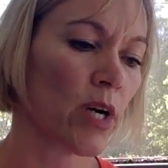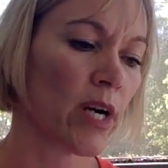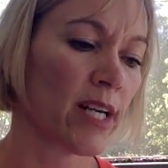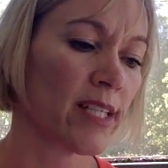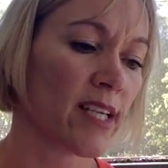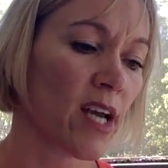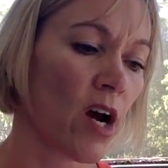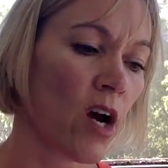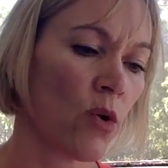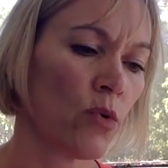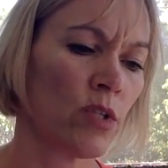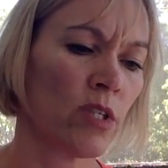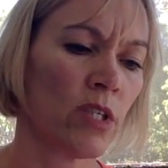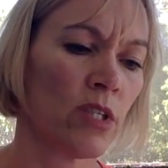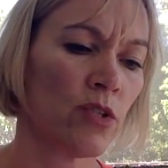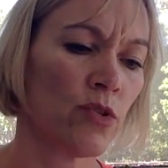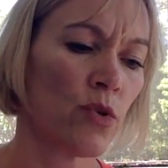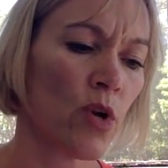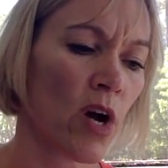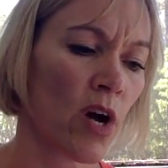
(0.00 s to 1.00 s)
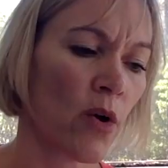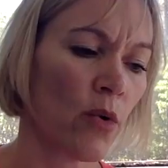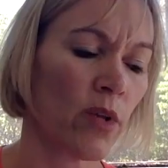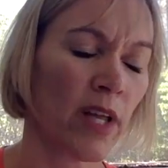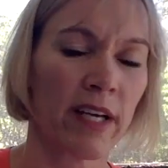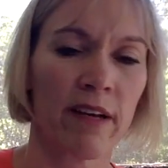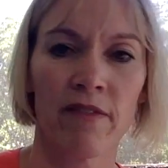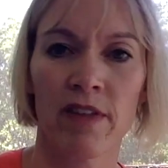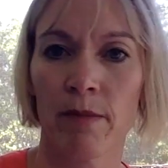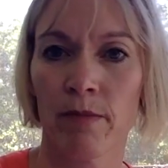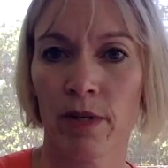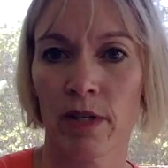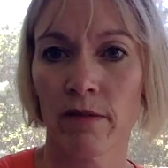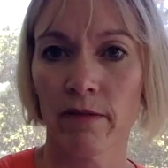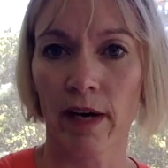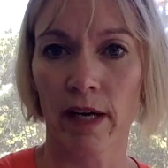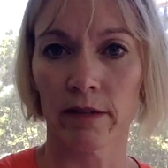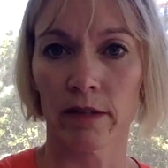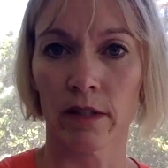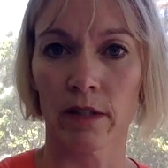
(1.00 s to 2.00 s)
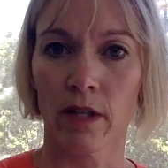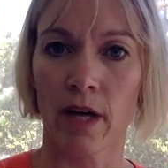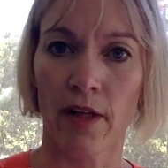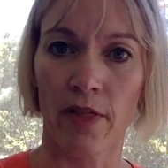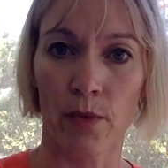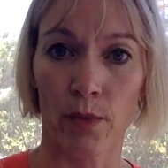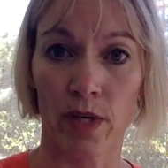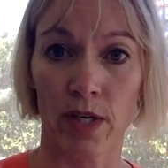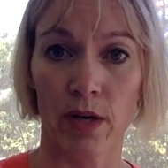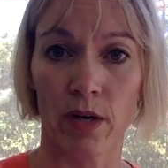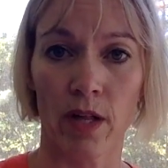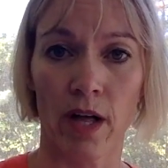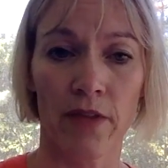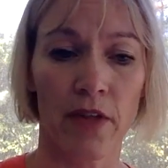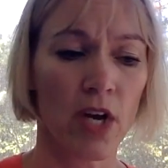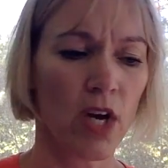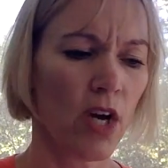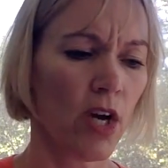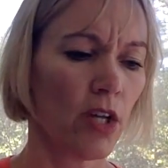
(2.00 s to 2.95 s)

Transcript: And I say, oh, did you know, like if they put EnviroCloth and window cloth,